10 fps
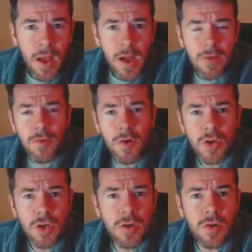a
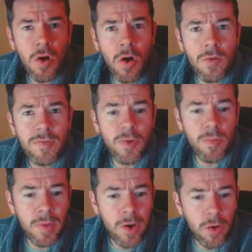version of
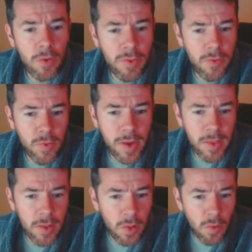Super Mario 3
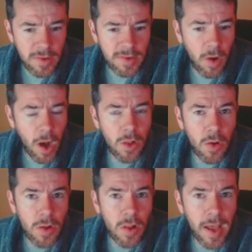that looks a
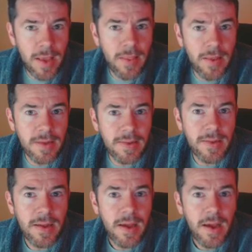lot like
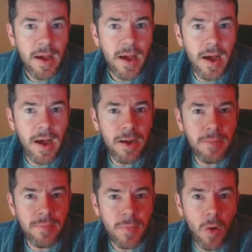this
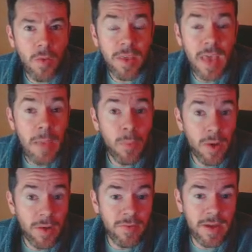on the Game
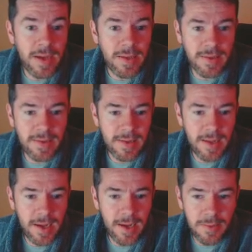Boy Advance.
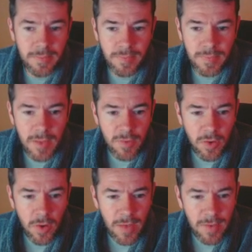If you
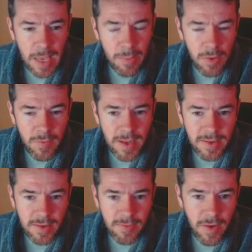don't have a Game Boy
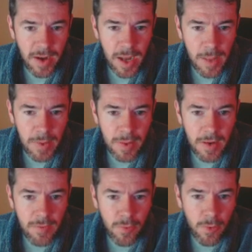Advance, you can find an
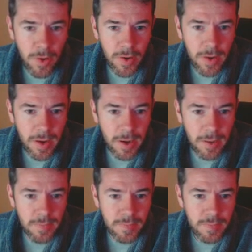emulator for it,
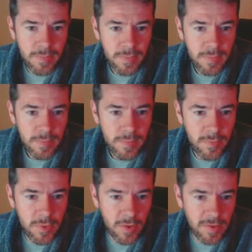
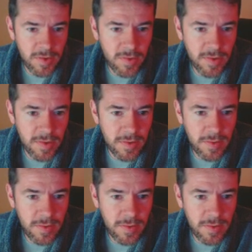for those interested.